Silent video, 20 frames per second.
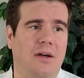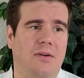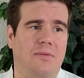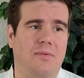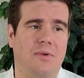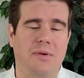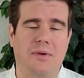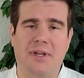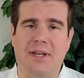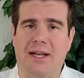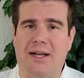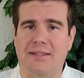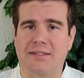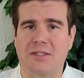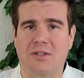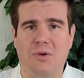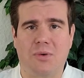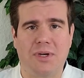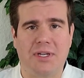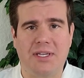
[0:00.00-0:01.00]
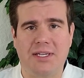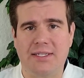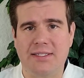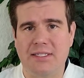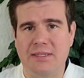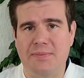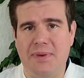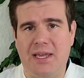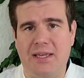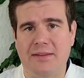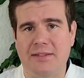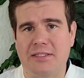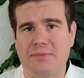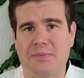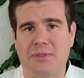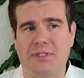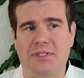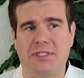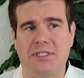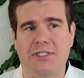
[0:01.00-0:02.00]
Root canal is a quick, easy, painless
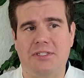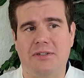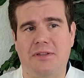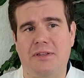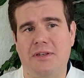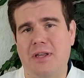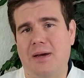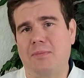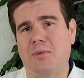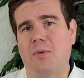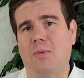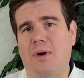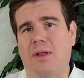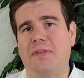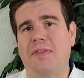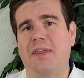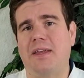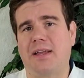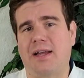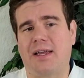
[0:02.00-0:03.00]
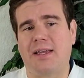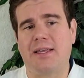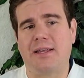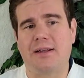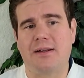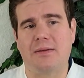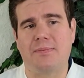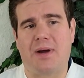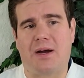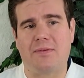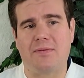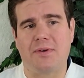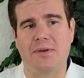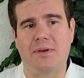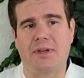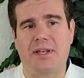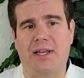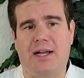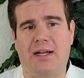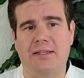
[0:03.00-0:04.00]
procedure. The number one thing I hear about
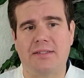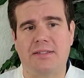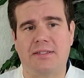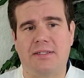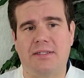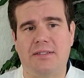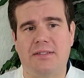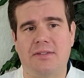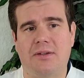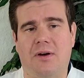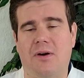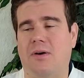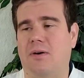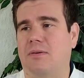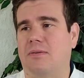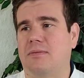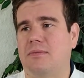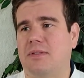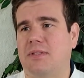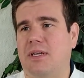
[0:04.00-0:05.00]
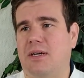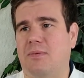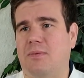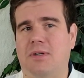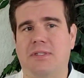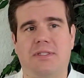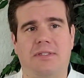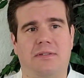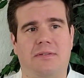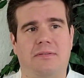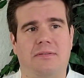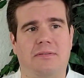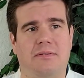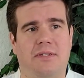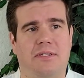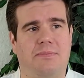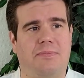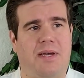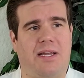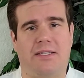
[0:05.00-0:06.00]
root canals is, oh, that wasn't
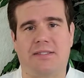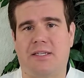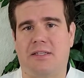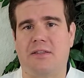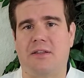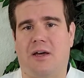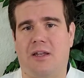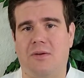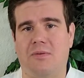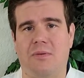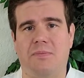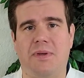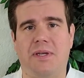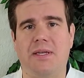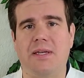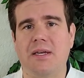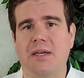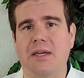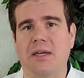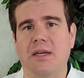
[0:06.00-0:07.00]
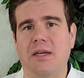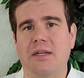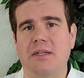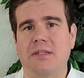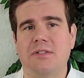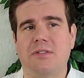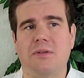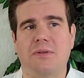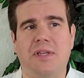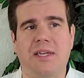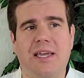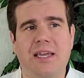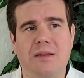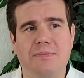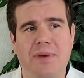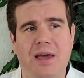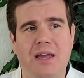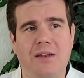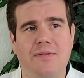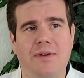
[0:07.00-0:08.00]
as bad as I thought it would be. So they get a
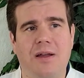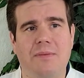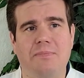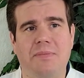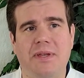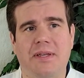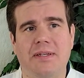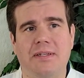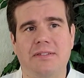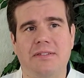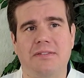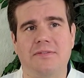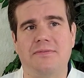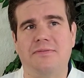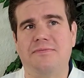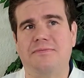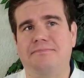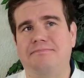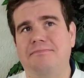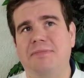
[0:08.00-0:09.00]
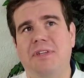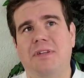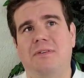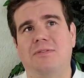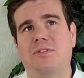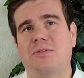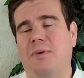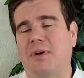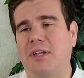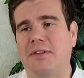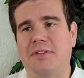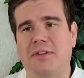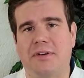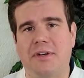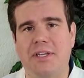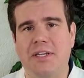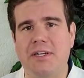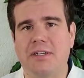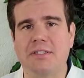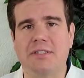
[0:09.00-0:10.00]
bad rep because of, 20,
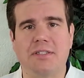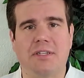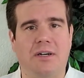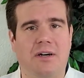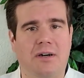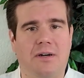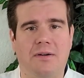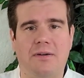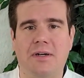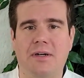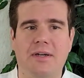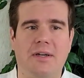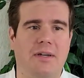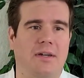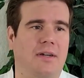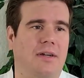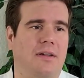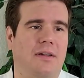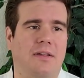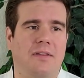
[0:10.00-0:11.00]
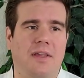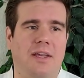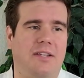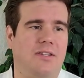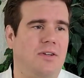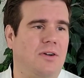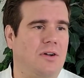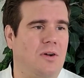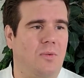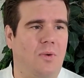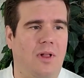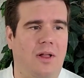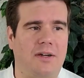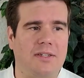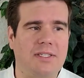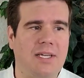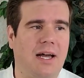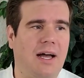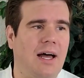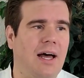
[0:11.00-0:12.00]
30 years ago, it took a long
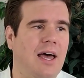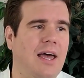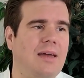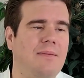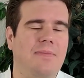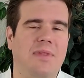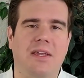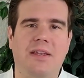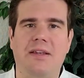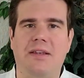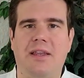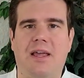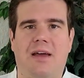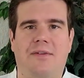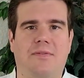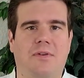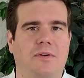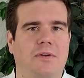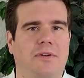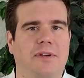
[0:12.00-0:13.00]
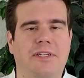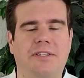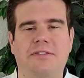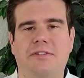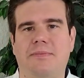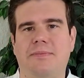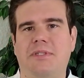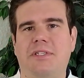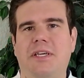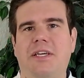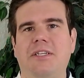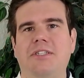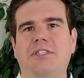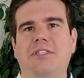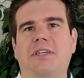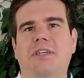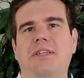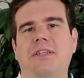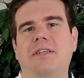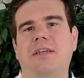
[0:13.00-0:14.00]
time. They didn't have rotary
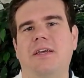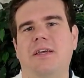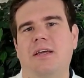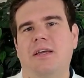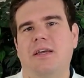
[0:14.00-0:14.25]
instrumentation.